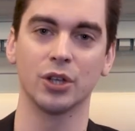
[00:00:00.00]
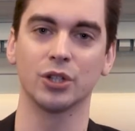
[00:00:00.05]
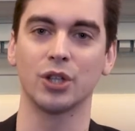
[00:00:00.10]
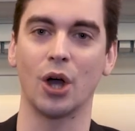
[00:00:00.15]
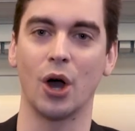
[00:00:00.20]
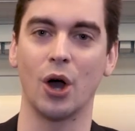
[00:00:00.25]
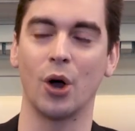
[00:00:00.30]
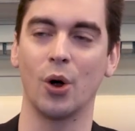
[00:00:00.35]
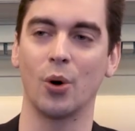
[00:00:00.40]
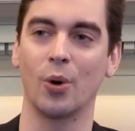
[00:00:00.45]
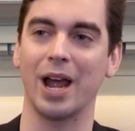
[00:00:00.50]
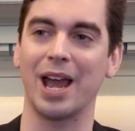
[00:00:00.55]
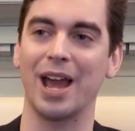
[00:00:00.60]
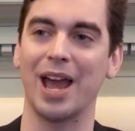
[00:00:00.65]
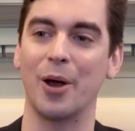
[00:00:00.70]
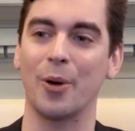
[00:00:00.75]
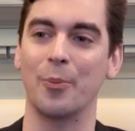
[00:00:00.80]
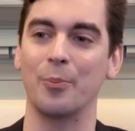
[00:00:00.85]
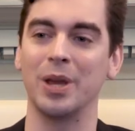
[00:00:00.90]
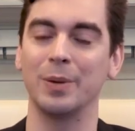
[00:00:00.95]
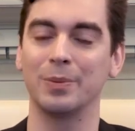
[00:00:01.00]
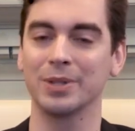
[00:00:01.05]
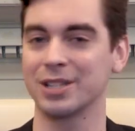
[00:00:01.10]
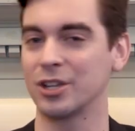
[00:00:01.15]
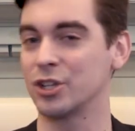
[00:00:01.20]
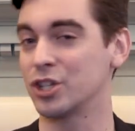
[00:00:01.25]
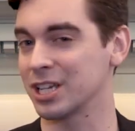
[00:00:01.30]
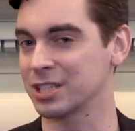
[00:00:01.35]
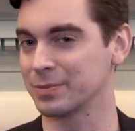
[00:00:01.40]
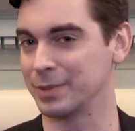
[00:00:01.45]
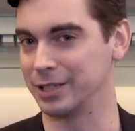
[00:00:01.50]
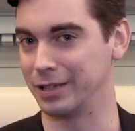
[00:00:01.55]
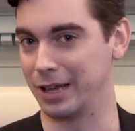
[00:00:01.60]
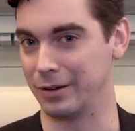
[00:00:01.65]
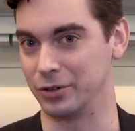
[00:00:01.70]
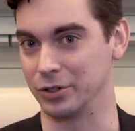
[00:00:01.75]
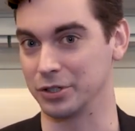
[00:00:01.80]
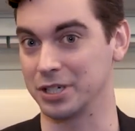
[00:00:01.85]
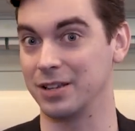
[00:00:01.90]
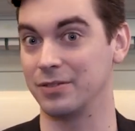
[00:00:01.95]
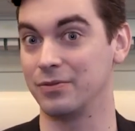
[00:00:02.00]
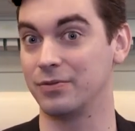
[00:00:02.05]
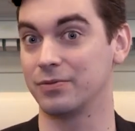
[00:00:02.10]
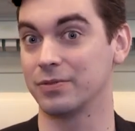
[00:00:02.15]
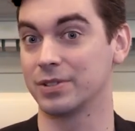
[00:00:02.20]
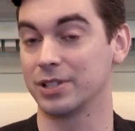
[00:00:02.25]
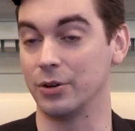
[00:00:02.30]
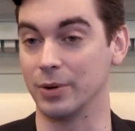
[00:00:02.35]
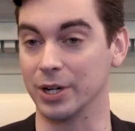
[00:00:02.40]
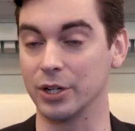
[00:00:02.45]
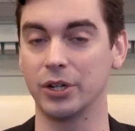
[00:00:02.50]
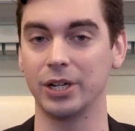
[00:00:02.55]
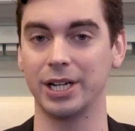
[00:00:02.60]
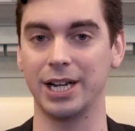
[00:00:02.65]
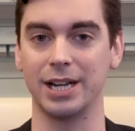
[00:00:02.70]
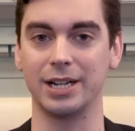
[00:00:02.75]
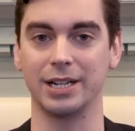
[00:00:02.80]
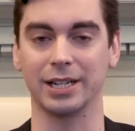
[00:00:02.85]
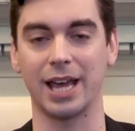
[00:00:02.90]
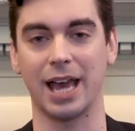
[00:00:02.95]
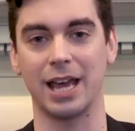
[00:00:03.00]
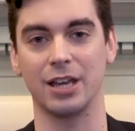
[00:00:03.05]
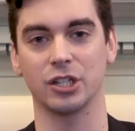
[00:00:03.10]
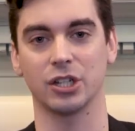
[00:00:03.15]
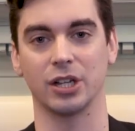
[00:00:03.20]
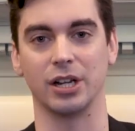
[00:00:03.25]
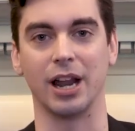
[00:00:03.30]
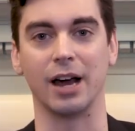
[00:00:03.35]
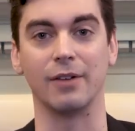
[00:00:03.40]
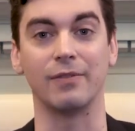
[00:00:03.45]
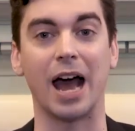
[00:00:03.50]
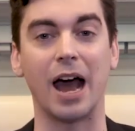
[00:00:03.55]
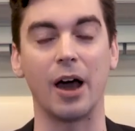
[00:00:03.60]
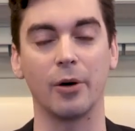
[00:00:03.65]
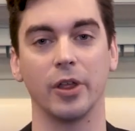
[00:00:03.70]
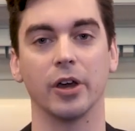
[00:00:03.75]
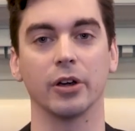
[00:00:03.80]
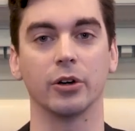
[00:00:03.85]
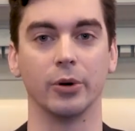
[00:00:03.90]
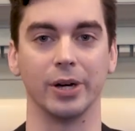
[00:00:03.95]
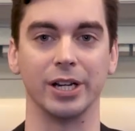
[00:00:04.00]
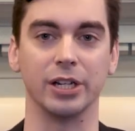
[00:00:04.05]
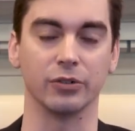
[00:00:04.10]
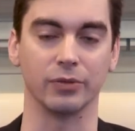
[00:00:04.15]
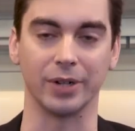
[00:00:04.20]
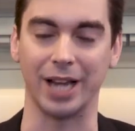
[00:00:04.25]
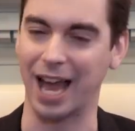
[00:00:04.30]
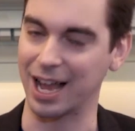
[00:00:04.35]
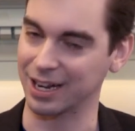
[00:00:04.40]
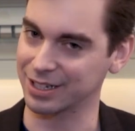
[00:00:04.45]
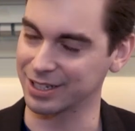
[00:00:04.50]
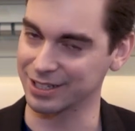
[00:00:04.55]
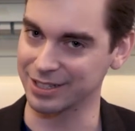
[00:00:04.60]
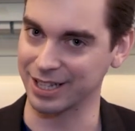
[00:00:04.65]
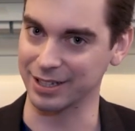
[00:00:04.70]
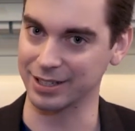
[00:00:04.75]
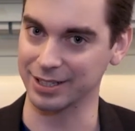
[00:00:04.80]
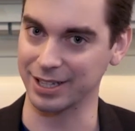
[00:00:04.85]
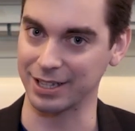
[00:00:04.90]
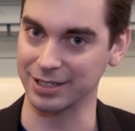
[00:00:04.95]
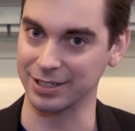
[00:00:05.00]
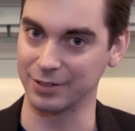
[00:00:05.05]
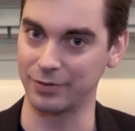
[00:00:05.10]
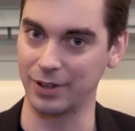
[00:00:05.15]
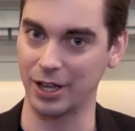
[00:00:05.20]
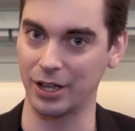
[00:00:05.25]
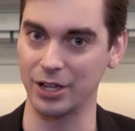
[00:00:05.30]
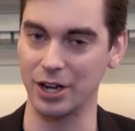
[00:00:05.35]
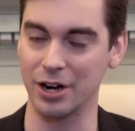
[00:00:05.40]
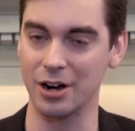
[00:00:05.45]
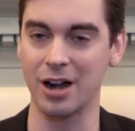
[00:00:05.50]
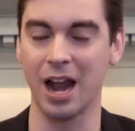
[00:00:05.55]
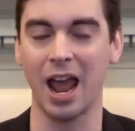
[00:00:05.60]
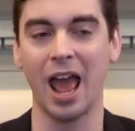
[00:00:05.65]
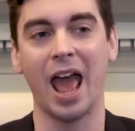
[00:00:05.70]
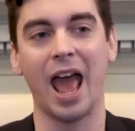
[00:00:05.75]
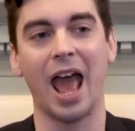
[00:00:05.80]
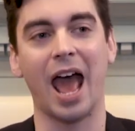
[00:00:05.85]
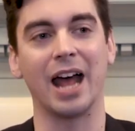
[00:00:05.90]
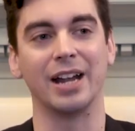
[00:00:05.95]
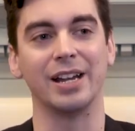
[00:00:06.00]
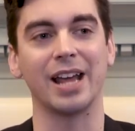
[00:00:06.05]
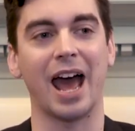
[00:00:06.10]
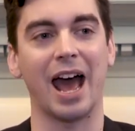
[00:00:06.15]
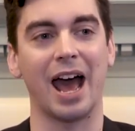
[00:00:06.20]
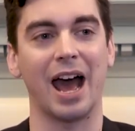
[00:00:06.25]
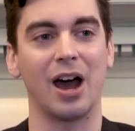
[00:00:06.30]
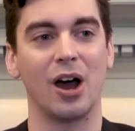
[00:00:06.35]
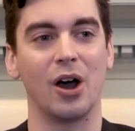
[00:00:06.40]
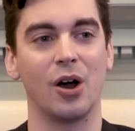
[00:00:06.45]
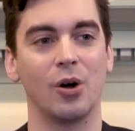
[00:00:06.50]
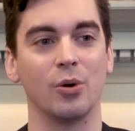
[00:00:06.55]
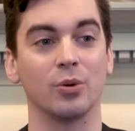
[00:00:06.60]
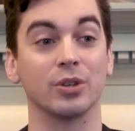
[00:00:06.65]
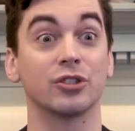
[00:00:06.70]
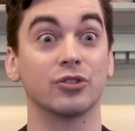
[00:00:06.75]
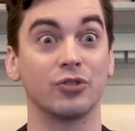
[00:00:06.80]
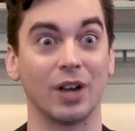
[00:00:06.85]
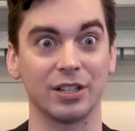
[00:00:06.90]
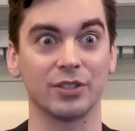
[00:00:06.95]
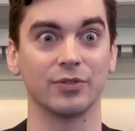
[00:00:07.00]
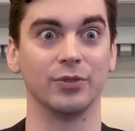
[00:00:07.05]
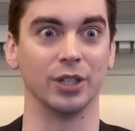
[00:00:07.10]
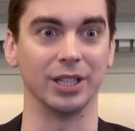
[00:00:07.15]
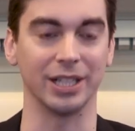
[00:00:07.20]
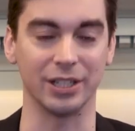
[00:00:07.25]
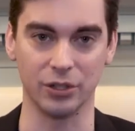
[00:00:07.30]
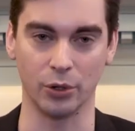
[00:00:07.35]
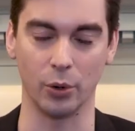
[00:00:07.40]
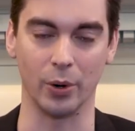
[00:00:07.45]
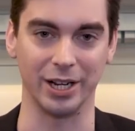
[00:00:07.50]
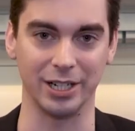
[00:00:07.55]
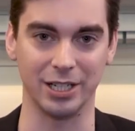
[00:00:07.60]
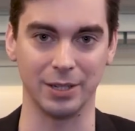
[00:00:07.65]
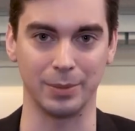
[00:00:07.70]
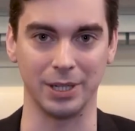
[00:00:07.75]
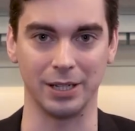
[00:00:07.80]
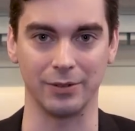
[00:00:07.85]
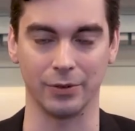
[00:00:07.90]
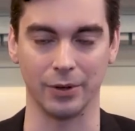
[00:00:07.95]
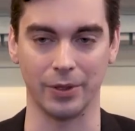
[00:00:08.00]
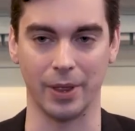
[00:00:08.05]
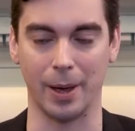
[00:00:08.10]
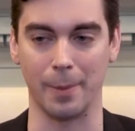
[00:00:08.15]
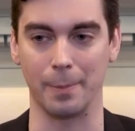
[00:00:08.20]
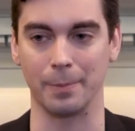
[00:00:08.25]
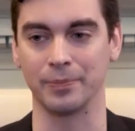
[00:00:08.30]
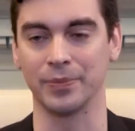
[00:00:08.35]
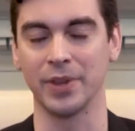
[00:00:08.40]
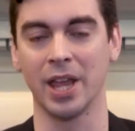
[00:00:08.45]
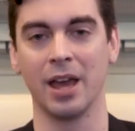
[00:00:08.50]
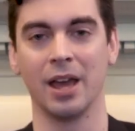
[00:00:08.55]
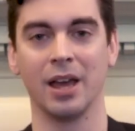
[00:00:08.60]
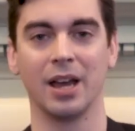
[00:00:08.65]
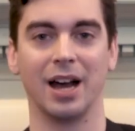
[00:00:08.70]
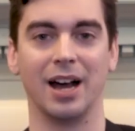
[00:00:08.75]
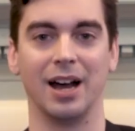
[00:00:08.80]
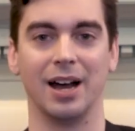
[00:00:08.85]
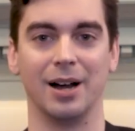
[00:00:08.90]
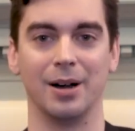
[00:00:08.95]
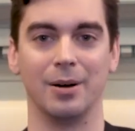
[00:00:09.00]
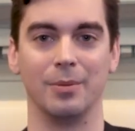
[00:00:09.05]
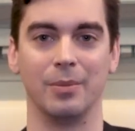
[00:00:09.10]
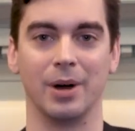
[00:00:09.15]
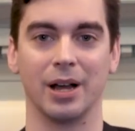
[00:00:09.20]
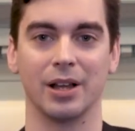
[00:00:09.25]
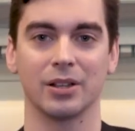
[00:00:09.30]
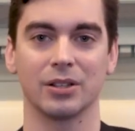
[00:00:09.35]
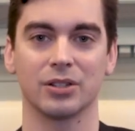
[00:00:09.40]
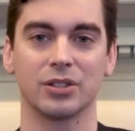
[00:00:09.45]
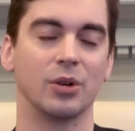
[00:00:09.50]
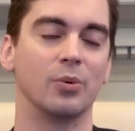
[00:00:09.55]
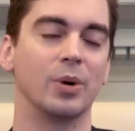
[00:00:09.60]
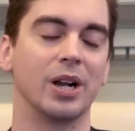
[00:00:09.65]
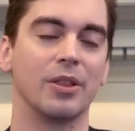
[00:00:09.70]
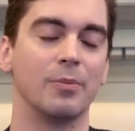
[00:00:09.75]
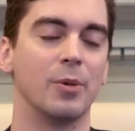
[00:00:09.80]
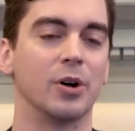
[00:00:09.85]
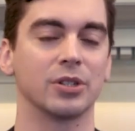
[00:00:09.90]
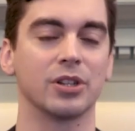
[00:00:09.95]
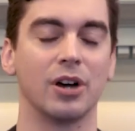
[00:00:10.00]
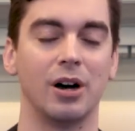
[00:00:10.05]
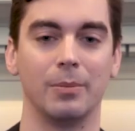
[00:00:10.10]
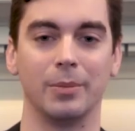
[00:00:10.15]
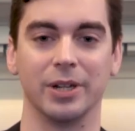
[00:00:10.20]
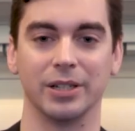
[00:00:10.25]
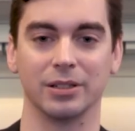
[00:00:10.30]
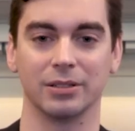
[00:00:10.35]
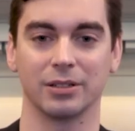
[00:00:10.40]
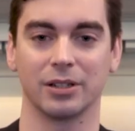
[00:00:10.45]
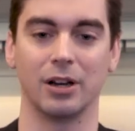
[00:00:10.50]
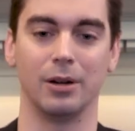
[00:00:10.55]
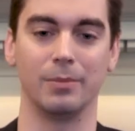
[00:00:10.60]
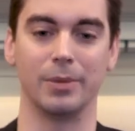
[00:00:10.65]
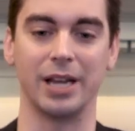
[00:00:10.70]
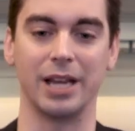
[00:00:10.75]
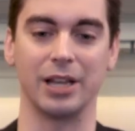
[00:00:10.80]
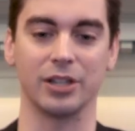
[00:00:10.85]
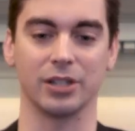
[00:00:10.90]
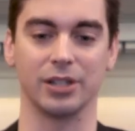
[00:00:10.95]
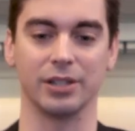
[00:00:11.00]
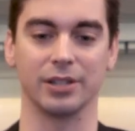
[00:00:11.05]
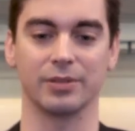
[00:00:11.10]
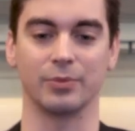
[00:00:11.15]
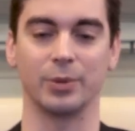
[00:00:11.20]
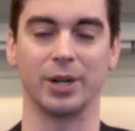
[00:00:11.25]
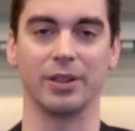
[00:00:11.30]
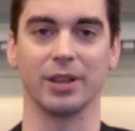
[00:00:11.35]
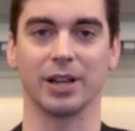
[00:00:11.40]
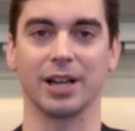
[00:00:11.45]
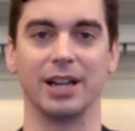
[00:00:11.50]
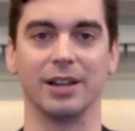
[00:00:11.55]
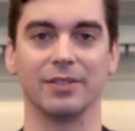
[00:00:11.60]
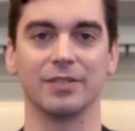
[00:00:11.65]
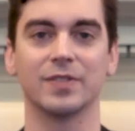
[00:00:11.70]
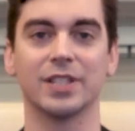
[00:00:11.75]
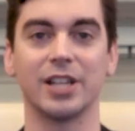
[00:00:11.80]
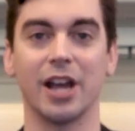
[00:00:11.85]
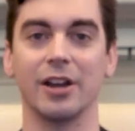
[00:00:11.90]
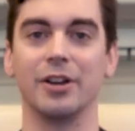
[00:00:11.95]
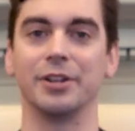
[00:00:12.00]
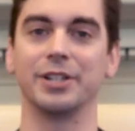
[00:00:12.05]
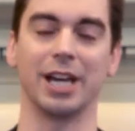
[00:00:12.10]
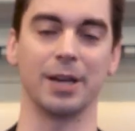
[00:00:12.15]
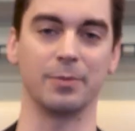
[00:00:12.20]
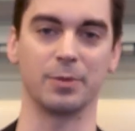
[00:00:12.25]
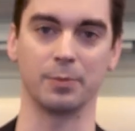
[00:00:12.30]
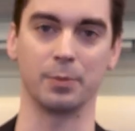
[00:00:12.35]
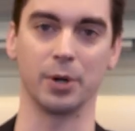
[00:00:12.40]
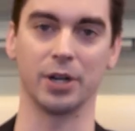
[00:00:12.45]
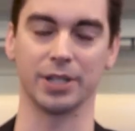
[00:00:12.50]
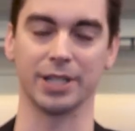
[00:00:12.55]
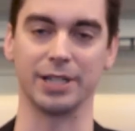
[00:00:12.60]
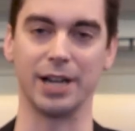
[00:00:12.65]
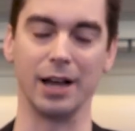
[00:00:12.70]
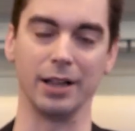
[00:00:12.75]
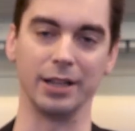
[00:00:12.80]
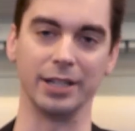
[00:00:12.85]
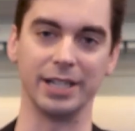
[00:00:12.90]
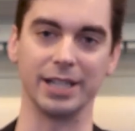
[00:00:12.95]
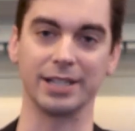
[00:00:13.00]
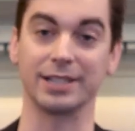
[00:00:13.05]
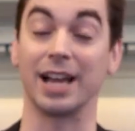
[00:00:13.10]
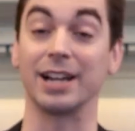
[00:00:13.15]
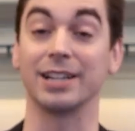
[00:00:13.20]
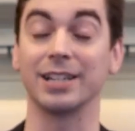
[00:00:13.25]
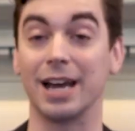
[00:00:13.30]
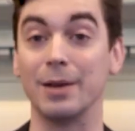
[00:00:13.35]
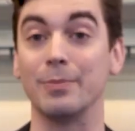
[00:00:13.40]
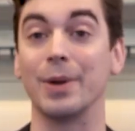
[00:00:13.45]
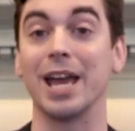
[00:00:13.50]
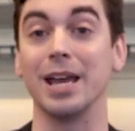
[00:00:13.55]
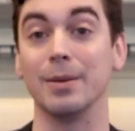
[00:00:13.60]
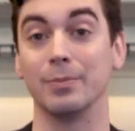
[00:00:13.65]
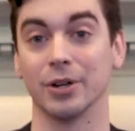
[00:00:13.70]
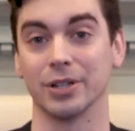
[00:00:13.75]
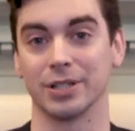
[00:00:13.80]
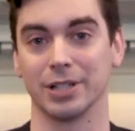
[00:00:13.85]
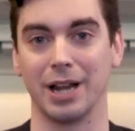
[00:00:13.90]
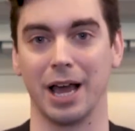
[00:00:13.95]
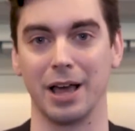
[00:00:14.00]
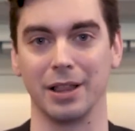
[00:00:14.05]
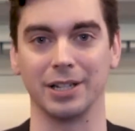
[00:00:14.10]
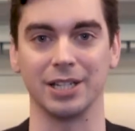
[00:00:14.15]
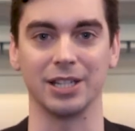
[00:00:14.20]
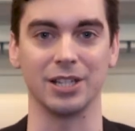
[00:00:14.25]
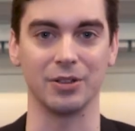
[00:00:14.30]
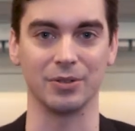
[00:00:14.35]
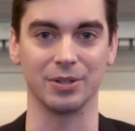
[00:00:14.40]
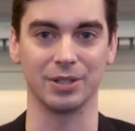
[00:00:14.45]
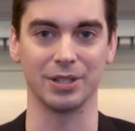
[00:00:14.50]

So people's adjustment level gives you a good indication of how they're going to react to success and failure and how stressful it's going to be for them. So one of the most common combinations, one of the kind of stereotypes of personality is that type A personality you